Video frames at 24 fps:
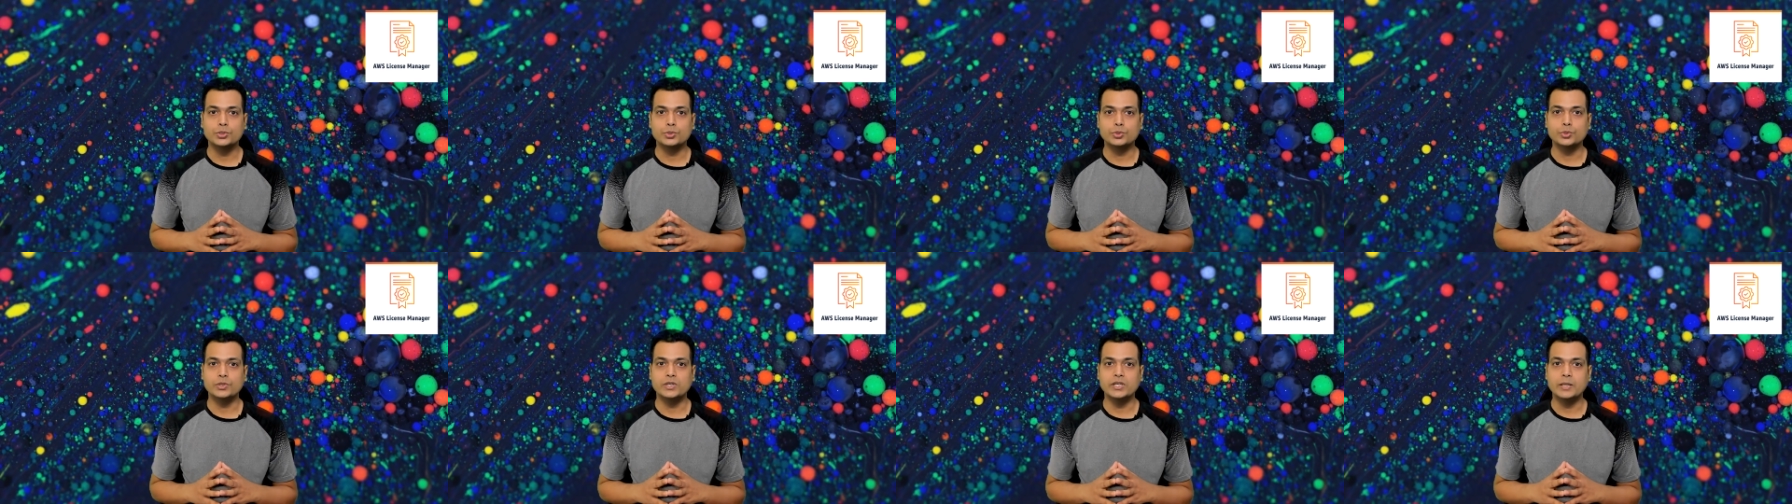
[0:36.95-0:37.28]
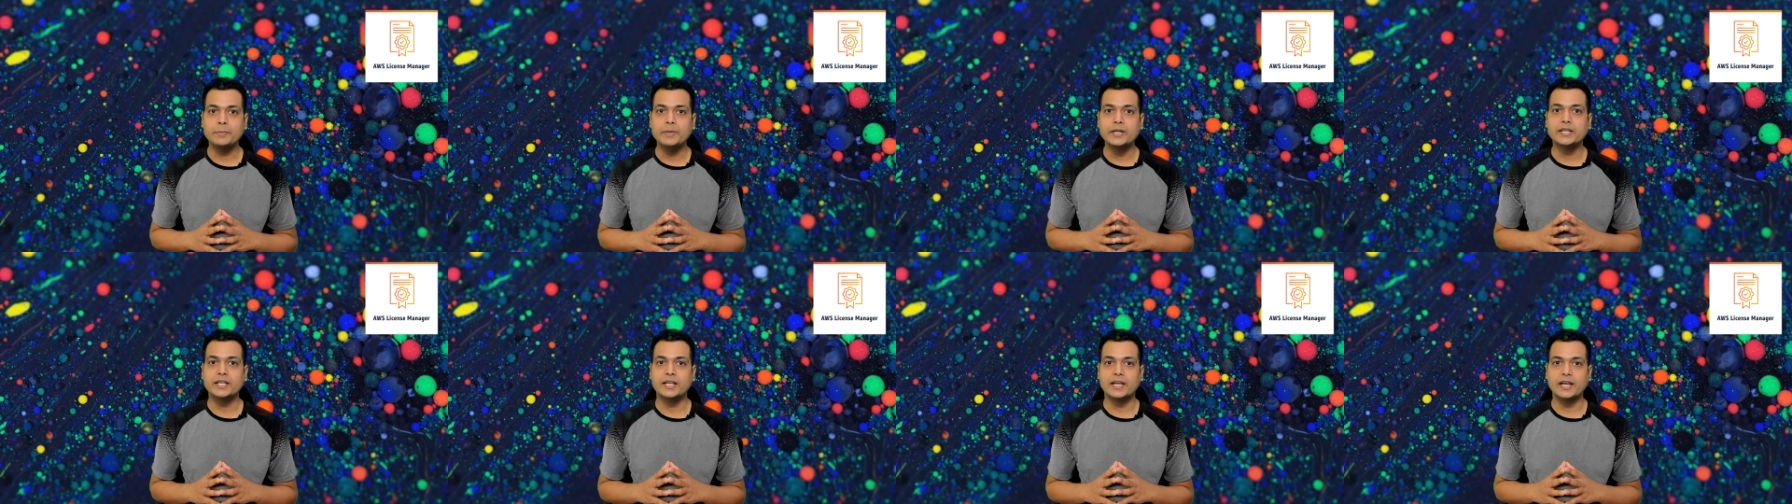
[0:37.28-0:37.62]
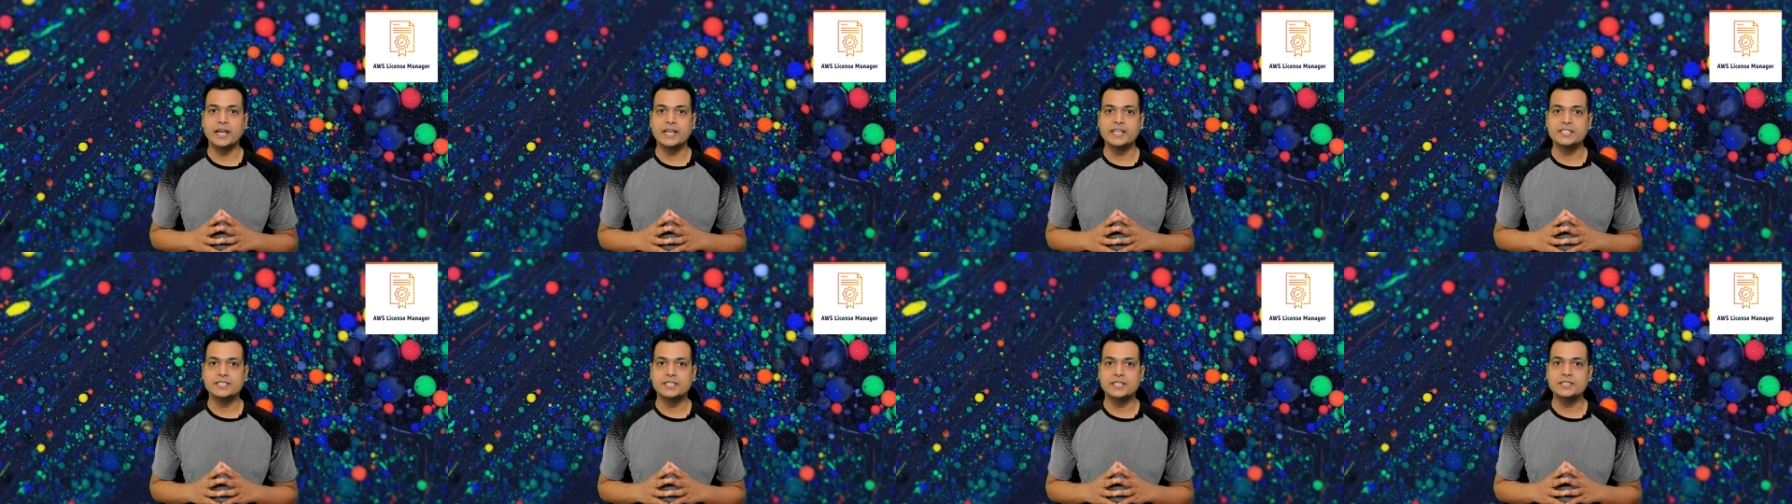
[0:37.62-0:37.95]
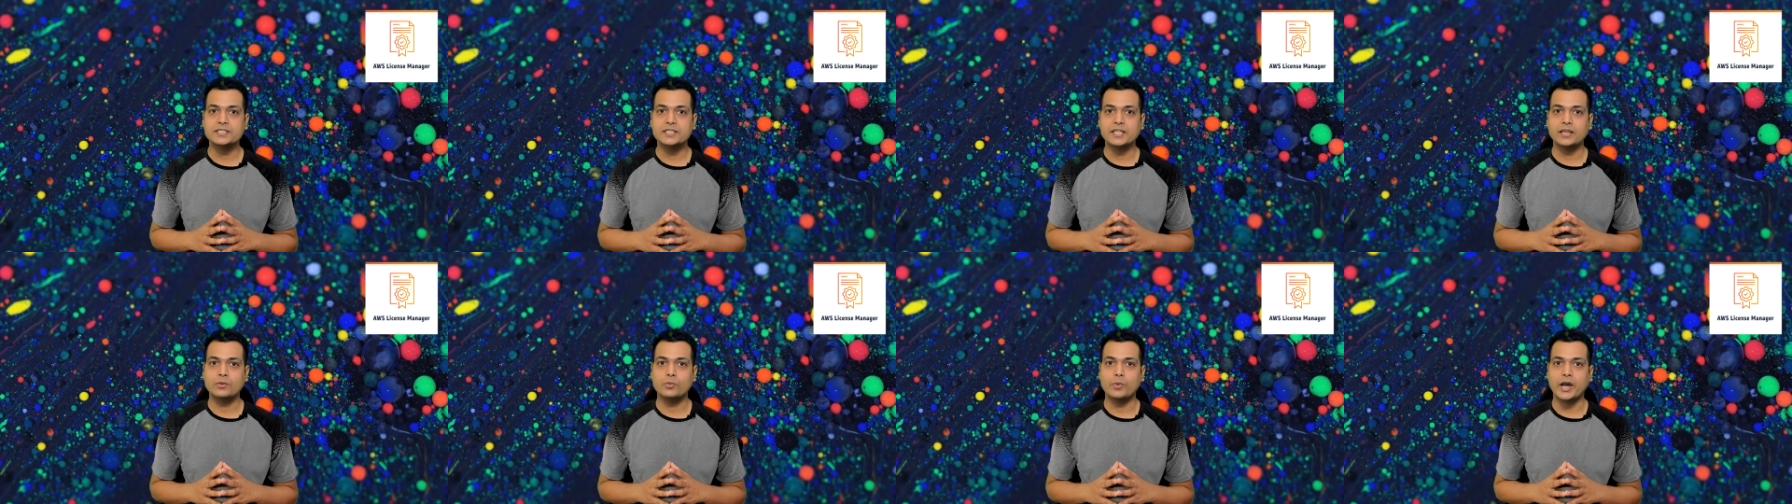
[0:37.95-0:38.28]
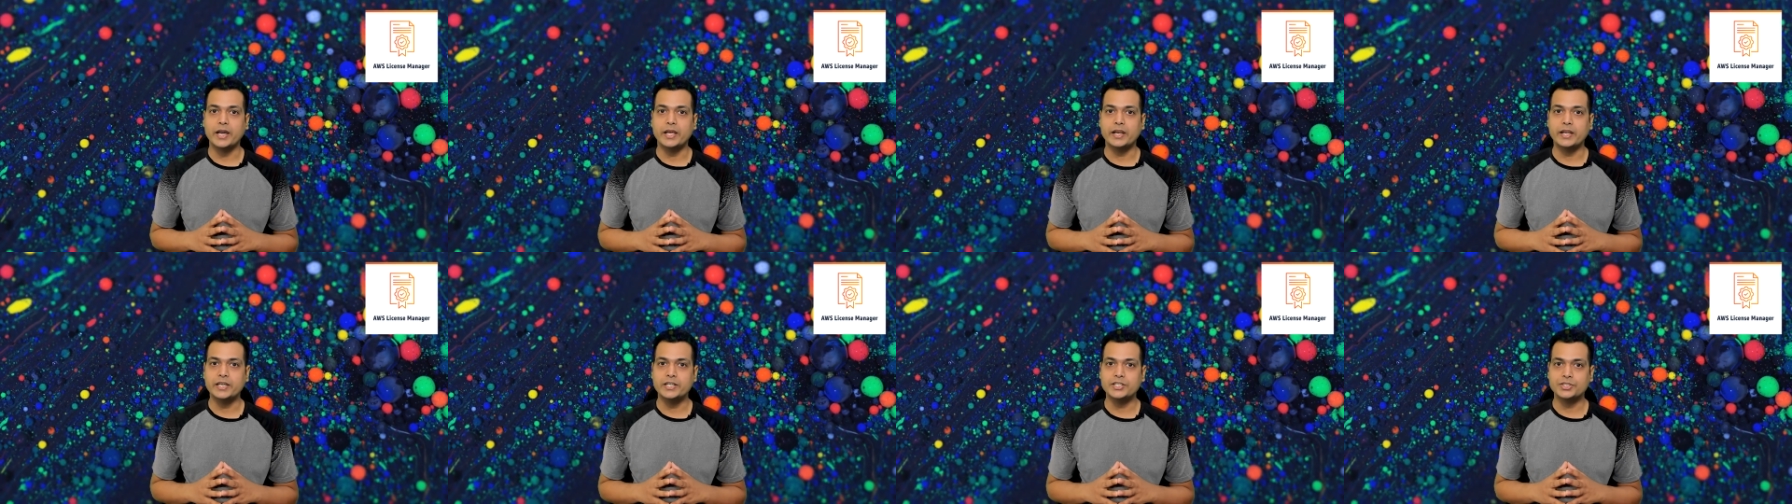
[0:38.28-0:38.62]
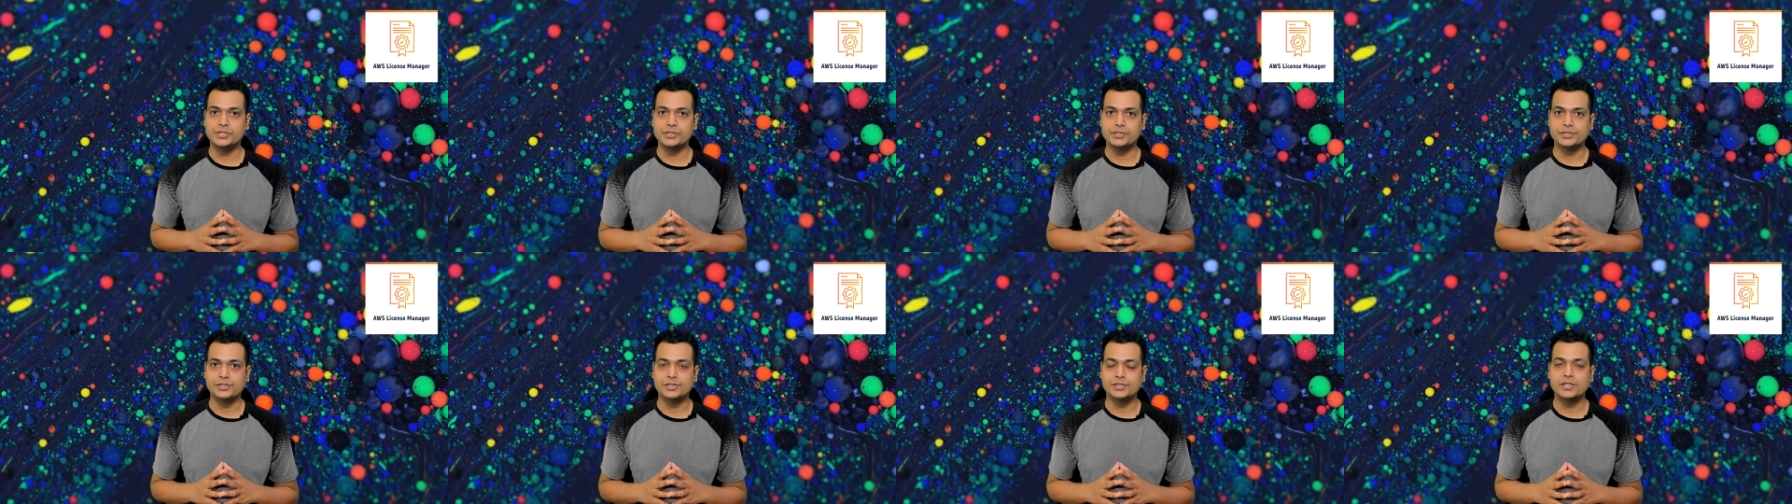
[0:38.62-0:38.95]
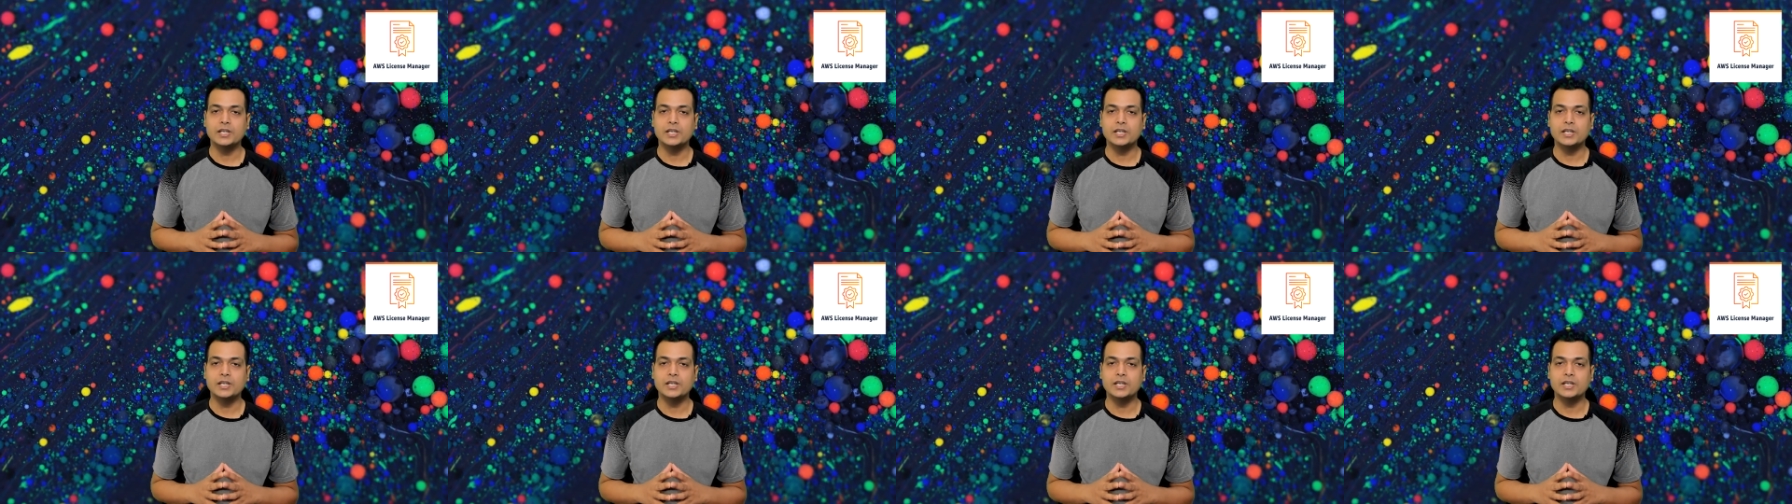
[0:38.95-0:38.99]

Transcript: to limit licensing violations,